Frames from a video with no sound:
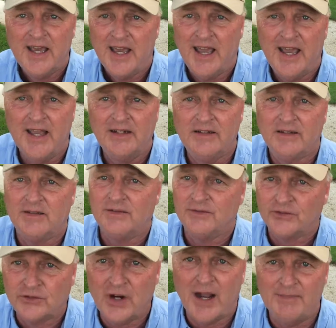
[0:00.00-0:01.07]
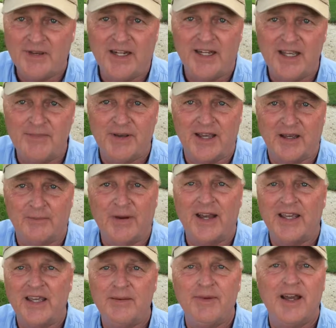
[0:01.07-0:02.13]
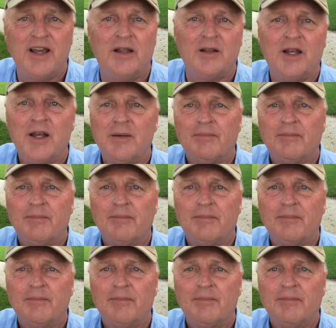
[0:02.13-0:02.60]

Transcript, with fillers: And drop me an email. My email,